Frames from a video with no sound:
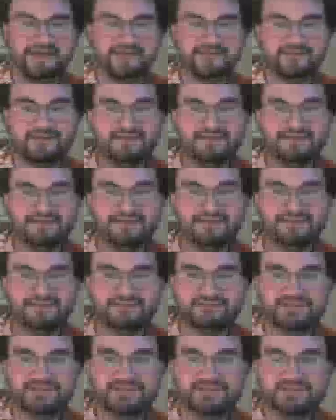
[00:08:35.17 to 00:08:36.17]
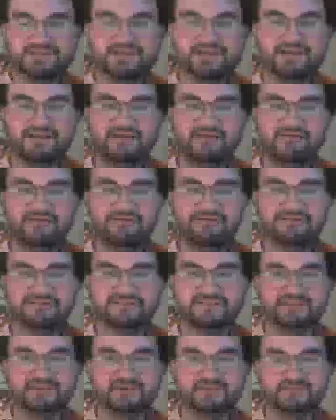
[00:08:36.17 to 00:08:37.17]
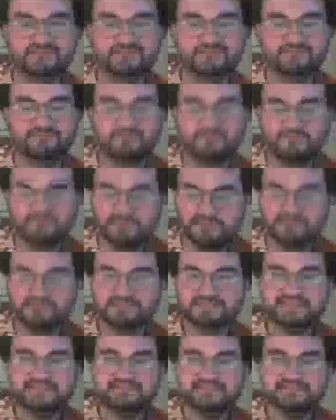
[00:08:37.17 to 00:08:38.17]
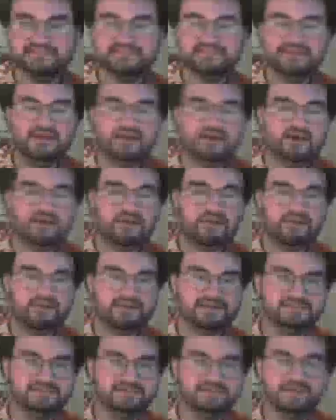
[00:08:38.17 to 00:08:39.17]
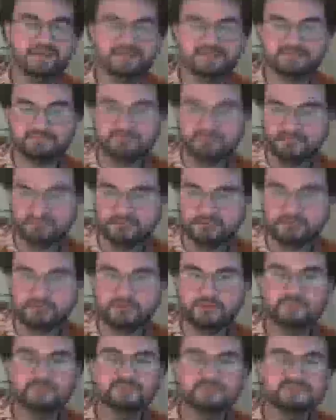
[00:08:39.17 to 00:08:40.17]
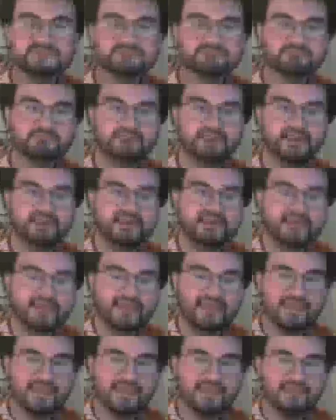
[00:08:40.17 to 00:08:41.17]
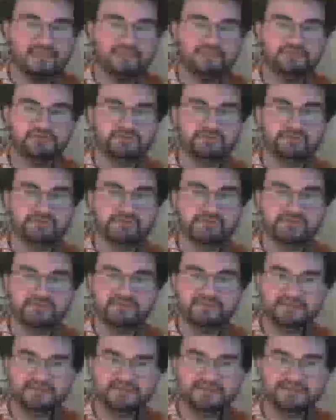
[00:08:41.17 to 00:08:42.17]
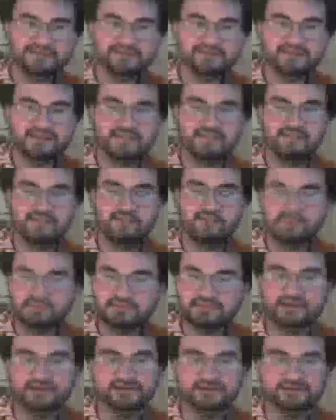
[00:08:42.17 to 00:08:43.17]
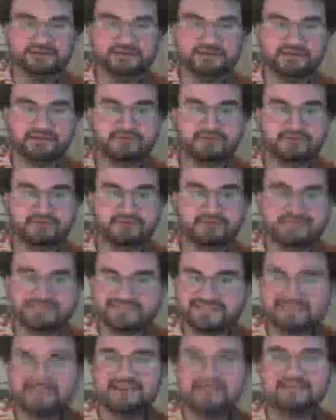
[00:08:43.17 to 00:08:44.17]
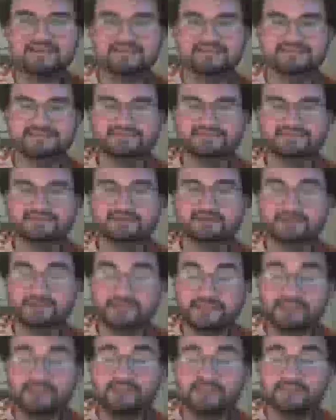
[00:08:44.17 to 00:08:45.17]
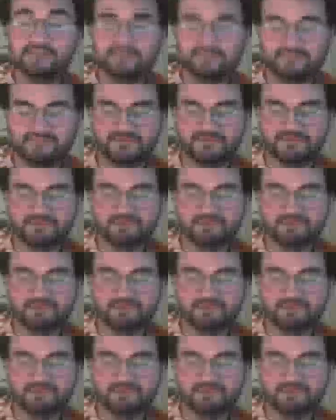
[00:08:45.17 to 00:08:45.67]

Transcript: another illustration of some Puritans, otherwise known as pilgrims. And you may think to yourself, hold on, these guys look a little bit familiar.